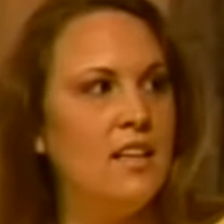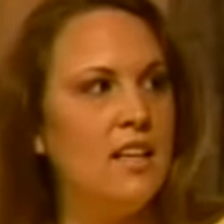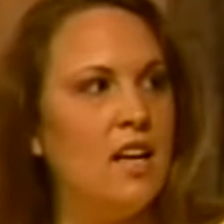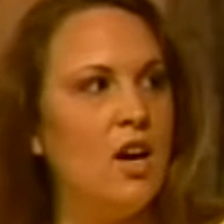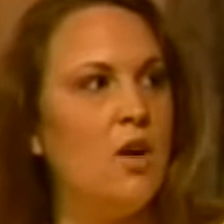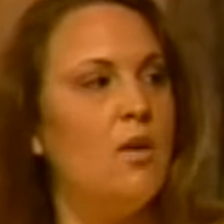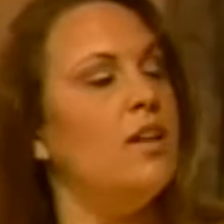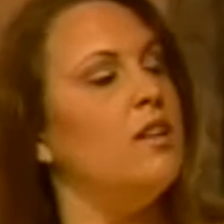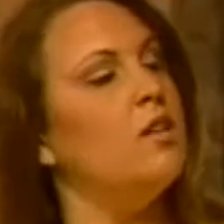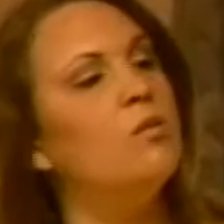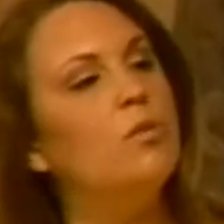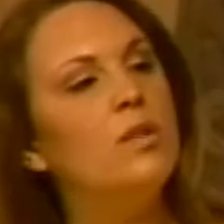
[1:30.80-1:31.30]
know,
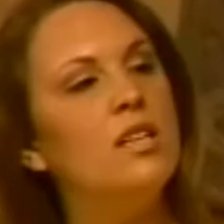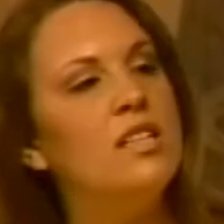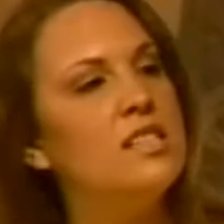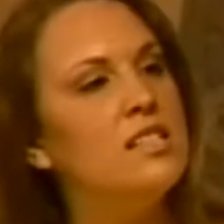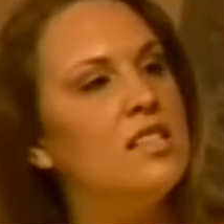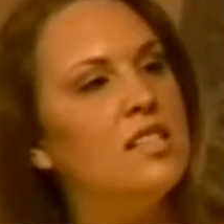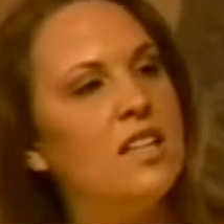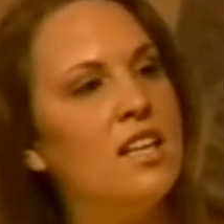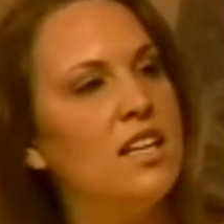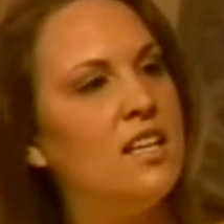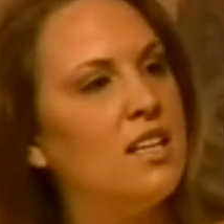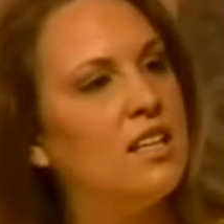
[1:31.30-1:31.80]
and the reason
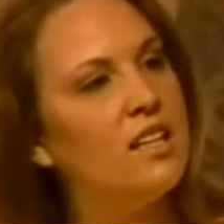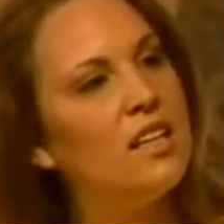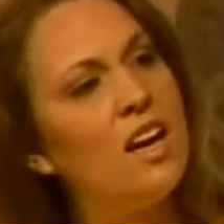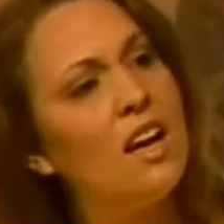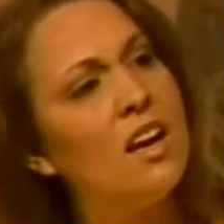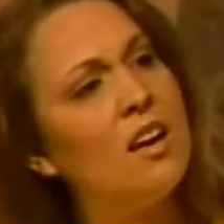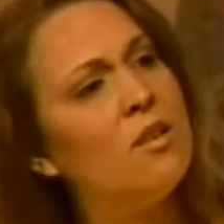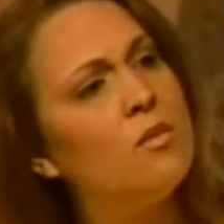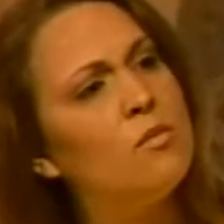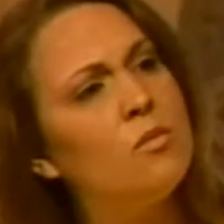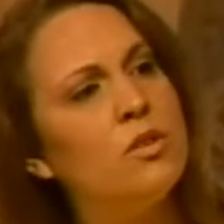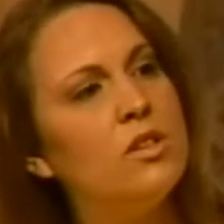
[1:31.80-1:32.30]
that they didn't
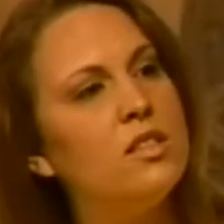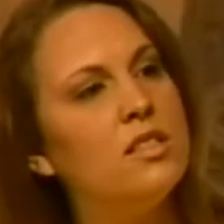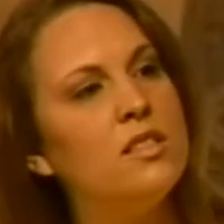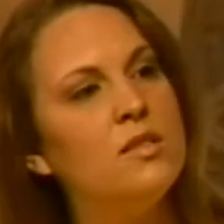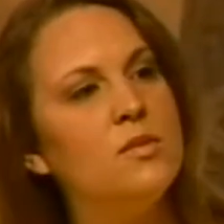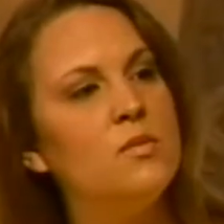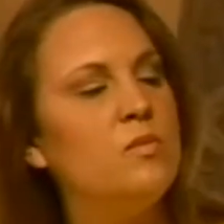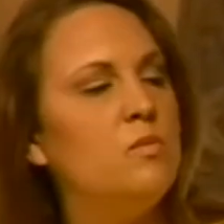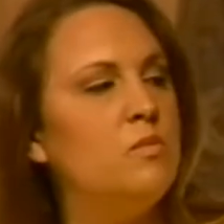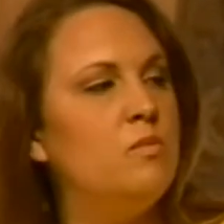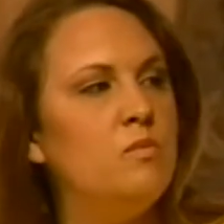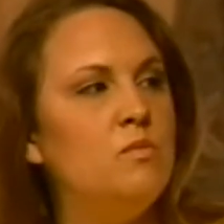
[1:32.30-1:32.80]
come was
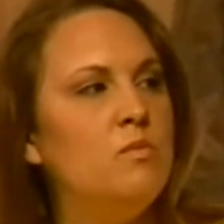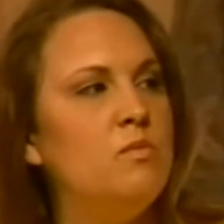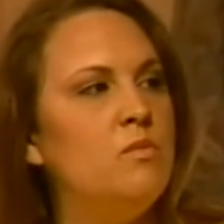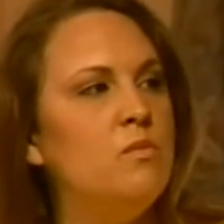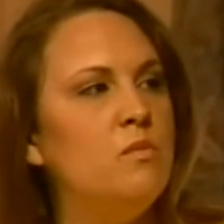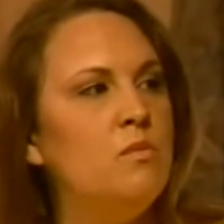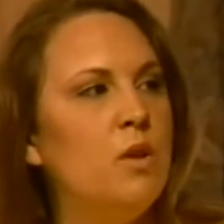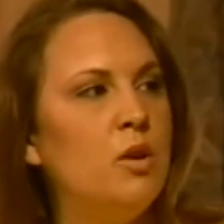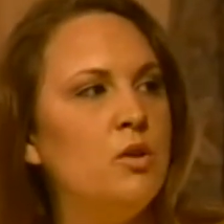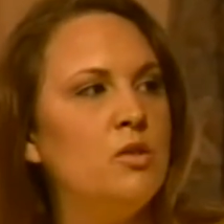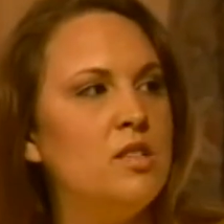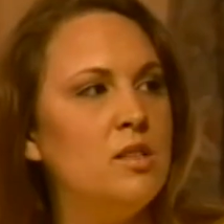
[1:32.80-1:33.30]

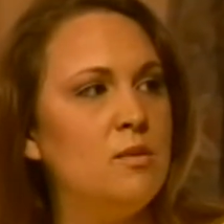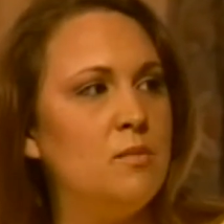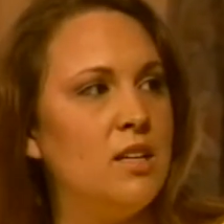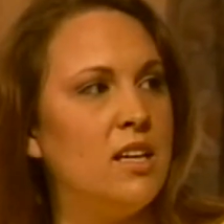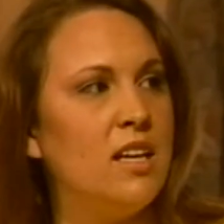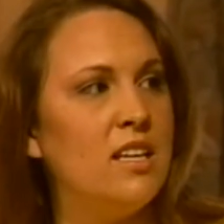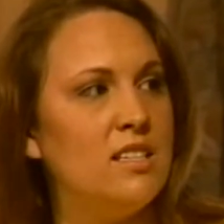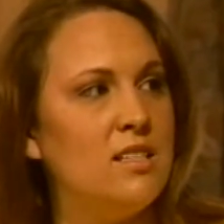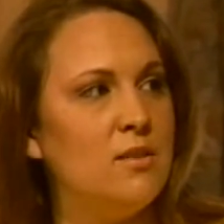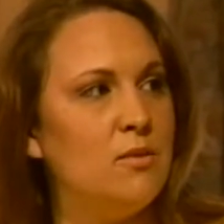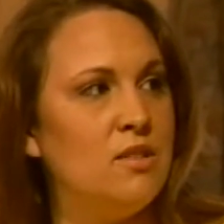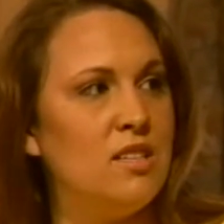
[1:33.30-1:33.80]
mostly
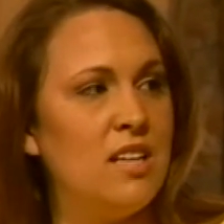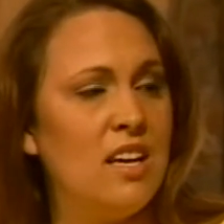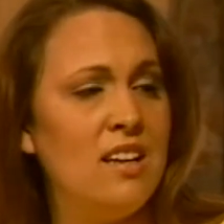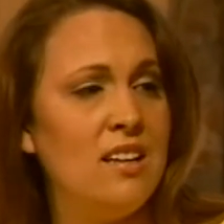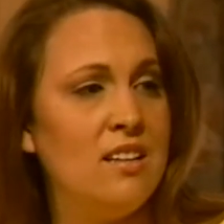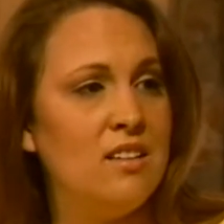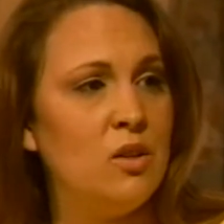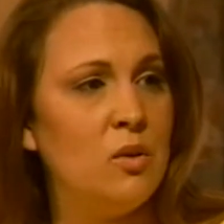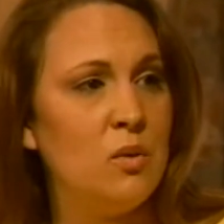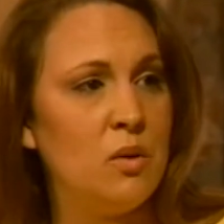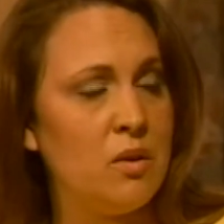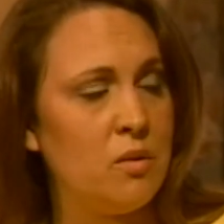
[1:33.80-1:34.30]
because it would take
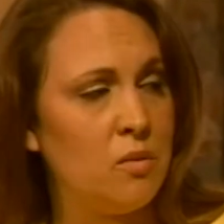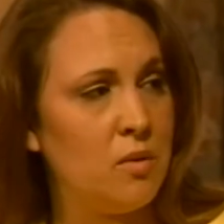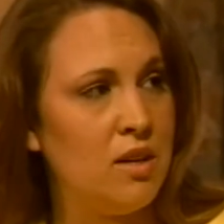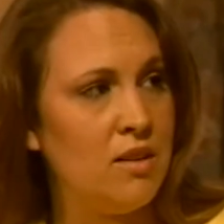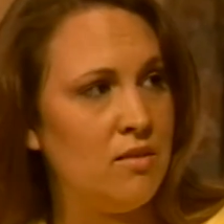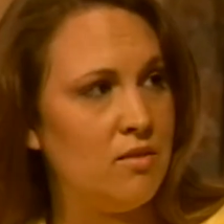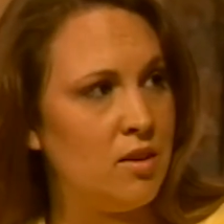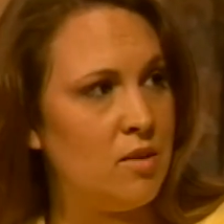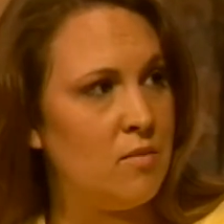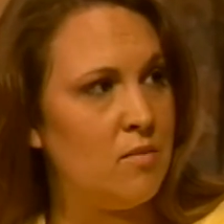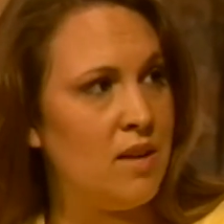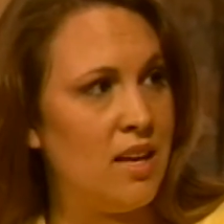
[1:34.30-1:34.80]
two or three of
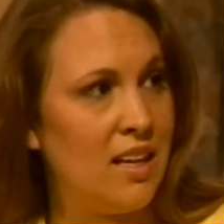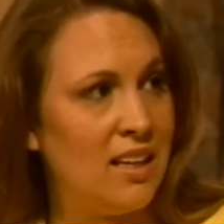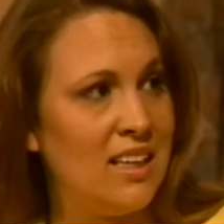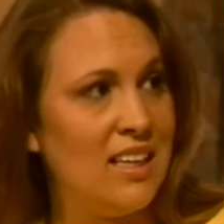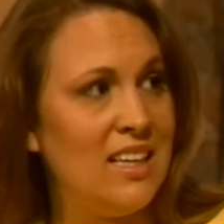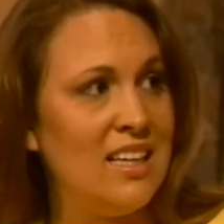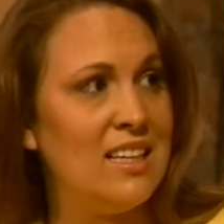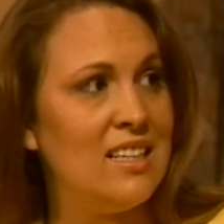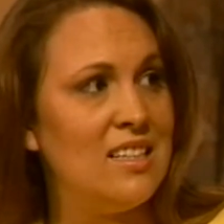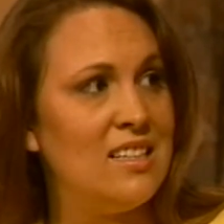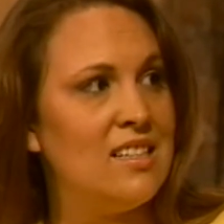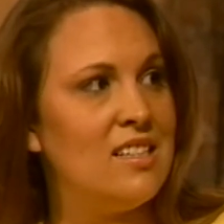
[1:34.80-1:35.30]
them at
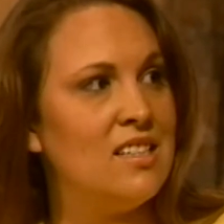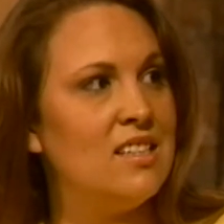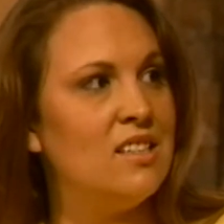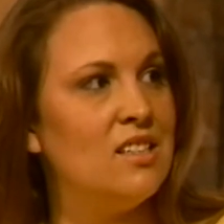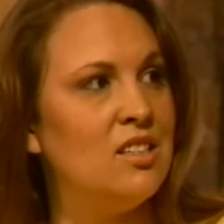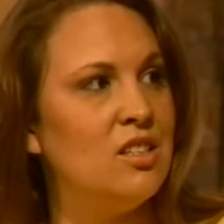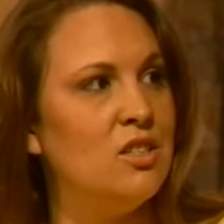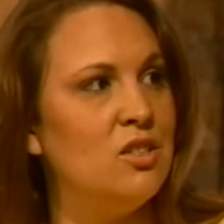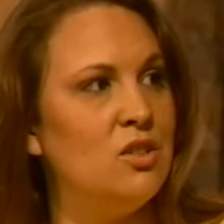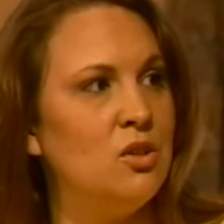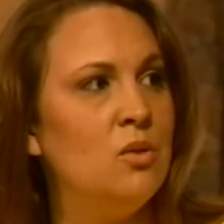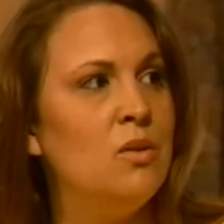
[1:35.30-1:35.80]
least to
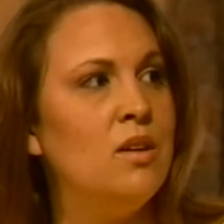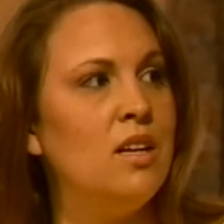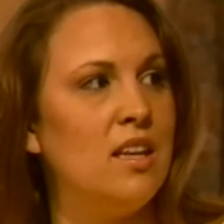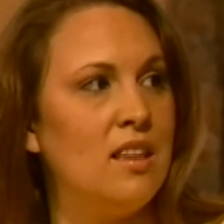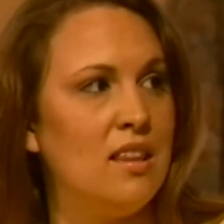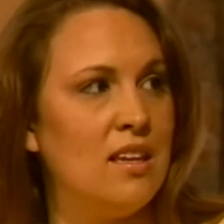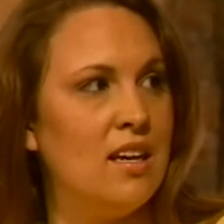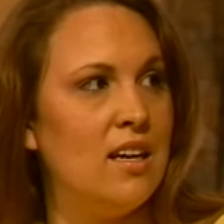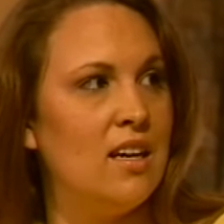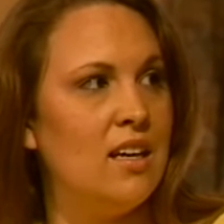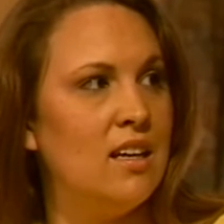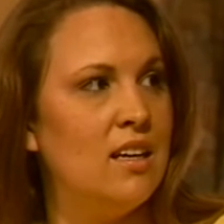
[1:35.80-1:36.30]
do
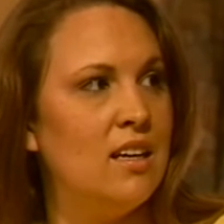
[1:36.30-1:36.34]
anything.